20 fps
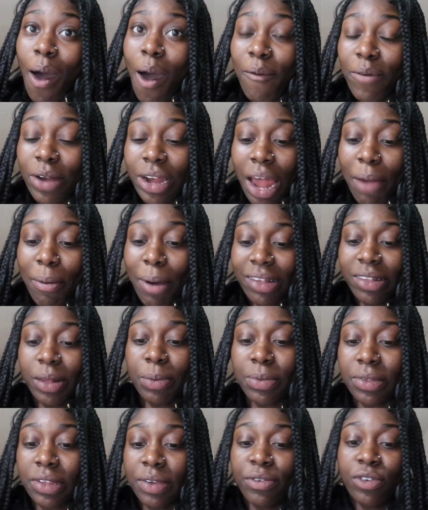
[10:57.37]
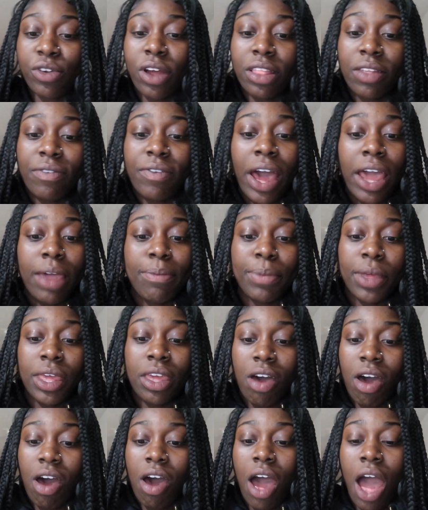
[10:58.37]
Oh, but now my siblings even tried to fight me,
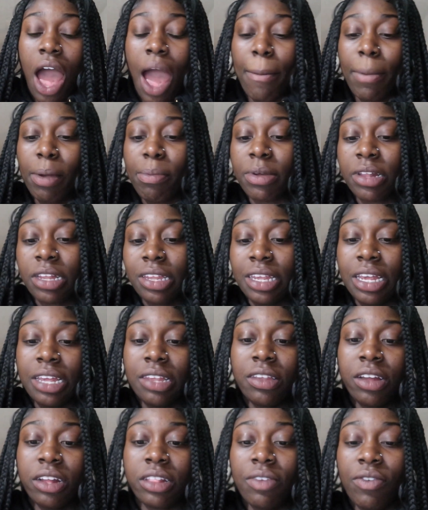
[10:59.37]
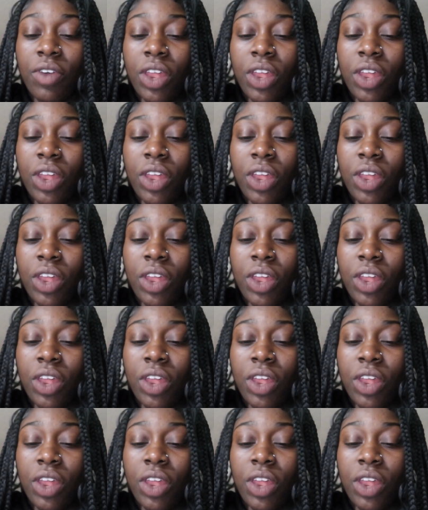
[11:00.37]
y'all. I might put this, insert